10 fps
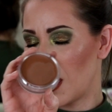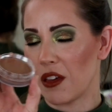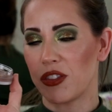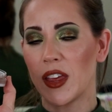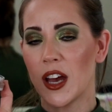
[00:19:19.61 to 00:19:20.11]

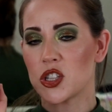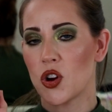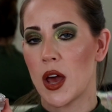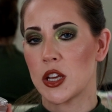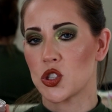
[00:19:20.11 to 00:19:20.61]
I think I
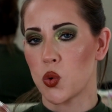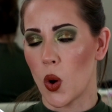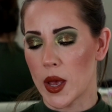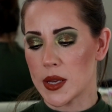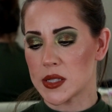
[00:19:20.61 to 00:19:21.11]
tried it
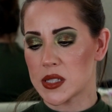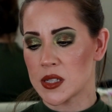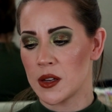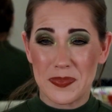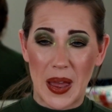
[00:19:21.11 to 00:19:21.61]
twice.